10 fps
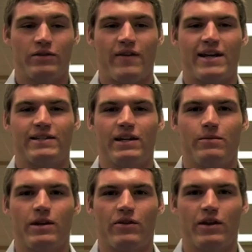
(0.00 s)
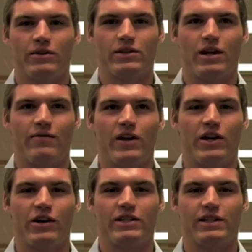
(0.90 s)
it was fascinating to me. I thought it was uh, very
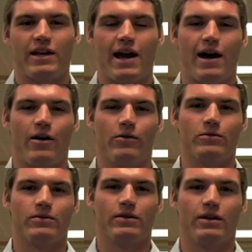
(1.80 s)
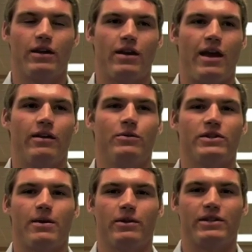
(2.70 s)
interesting how it, he
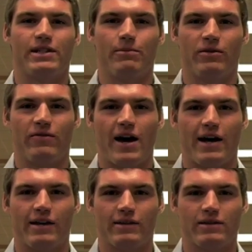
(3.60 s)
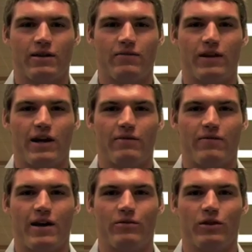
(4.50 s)
was able to simplify stuff that I've
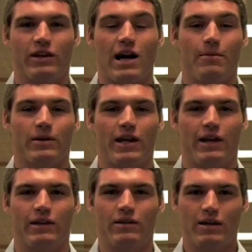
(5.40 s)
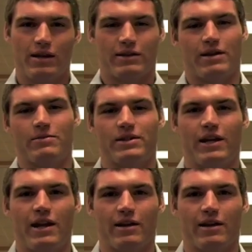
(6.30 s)
found really complicated since I've been studying